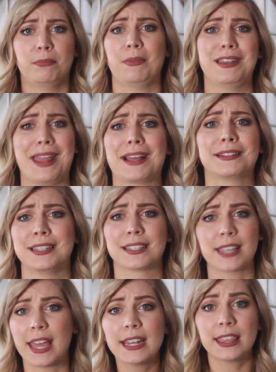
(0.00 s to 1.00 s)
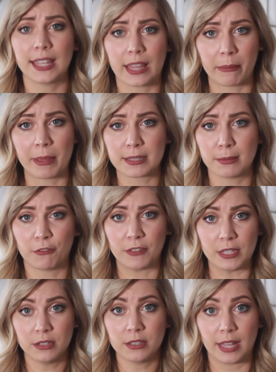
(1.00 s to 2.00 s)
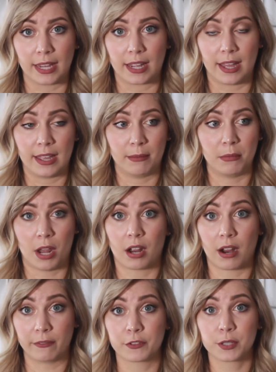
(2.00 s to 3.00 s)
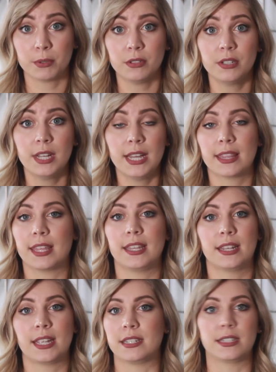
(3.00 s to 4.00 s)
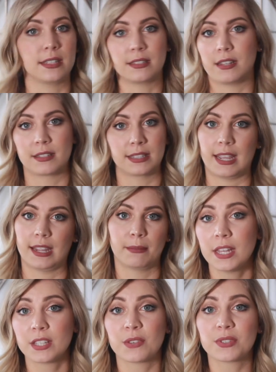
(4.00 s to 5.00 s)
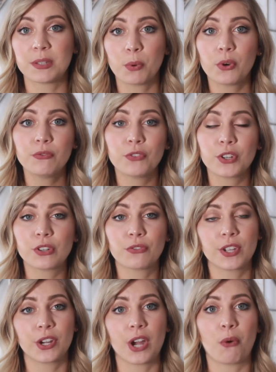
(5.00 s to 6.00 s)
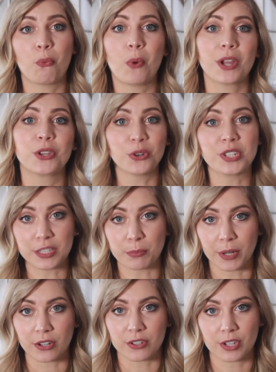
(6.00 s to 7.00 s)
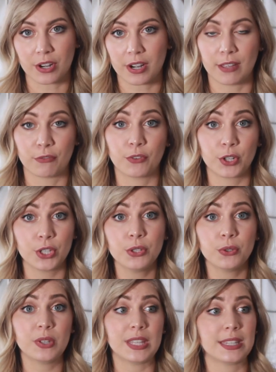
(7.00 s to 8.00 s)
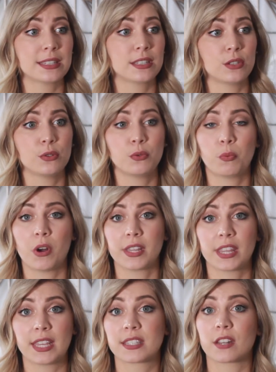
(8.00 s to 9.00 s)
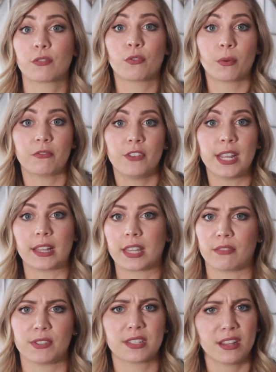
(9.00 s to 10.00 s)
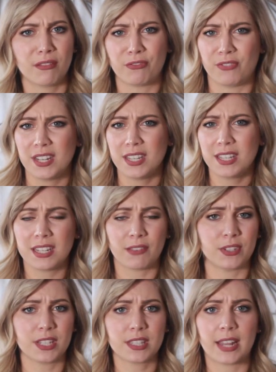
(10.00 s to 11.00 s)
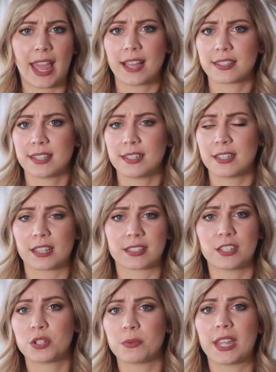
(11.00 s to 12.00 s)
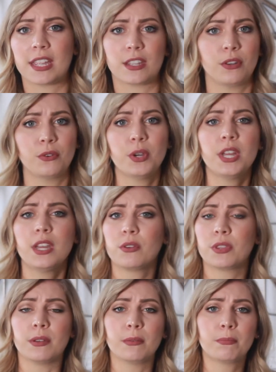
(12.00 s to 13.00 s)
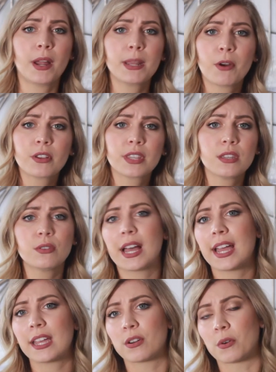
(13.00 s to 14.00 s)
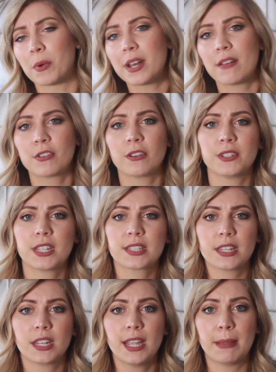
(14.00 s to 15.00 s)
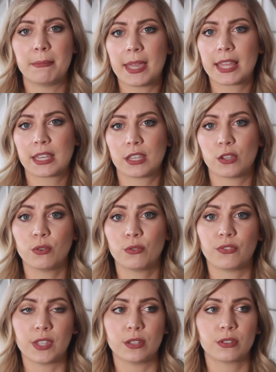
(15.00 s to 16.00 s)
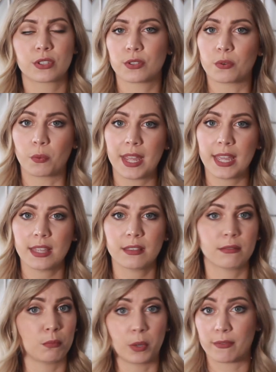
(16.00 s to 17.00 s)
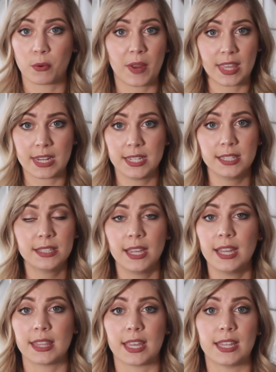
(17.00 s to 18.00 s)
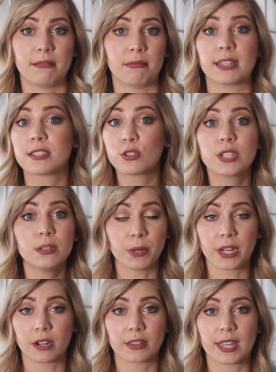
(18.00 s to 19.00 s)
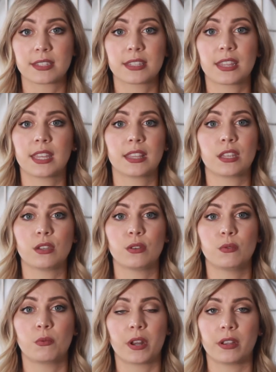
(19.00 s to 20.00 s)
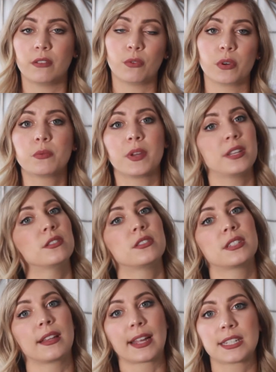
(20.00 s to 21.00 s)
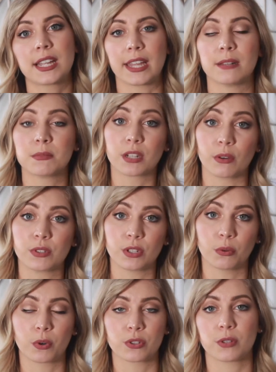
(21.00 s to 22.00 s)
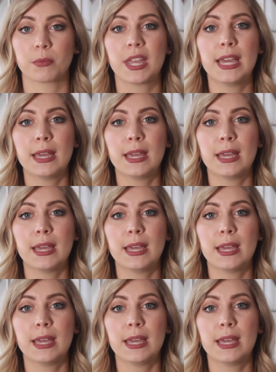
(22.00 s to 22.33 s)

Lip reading: a necklace, anything that makes me feel like I am not comfortable, then it does not stay. So it's important for you to figure out what your deal breakers are. If for you, it's you want things that are form-fitting. Like if it's not fitted, if it doesn't accentuate, you know, the body part that you like or whatever, if it doesn't make you feel a certain way, whatever way that is, then that's your deal breaker. That's the thing that you want to avoid when selecting items to go into your wardrobe.